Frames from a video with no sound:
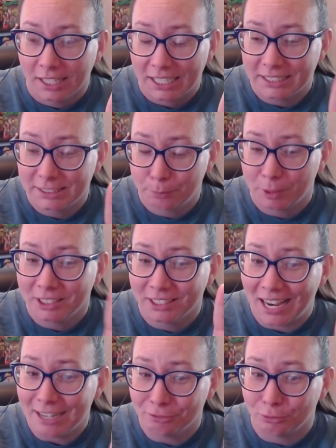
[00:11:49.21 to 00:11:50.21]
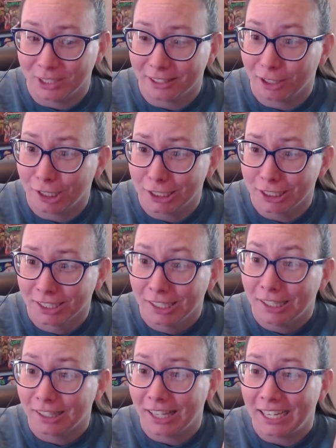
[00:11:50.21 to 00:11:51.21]
and spend life with her.
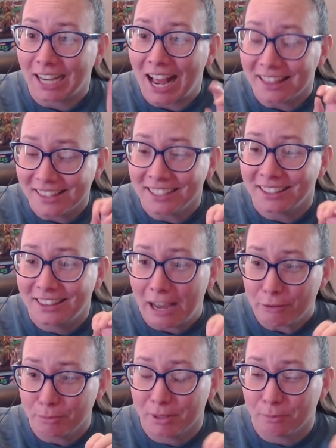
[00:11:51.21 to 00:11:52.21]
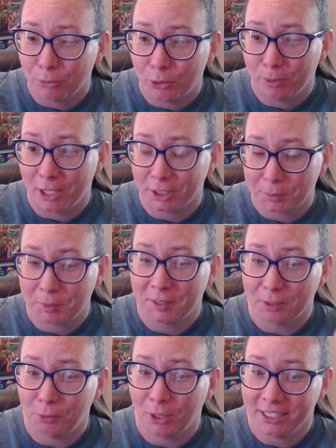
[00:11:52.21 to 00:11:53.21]
Like, I think that that would have been more punishment
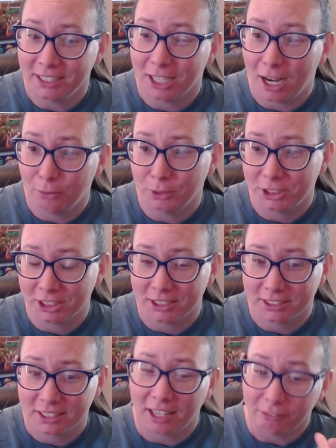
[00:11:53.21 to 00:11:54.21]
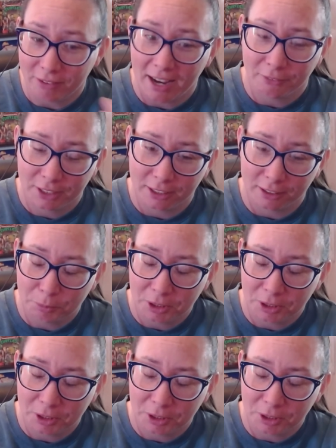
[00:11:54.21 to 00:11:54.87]
than what he got, which is they found him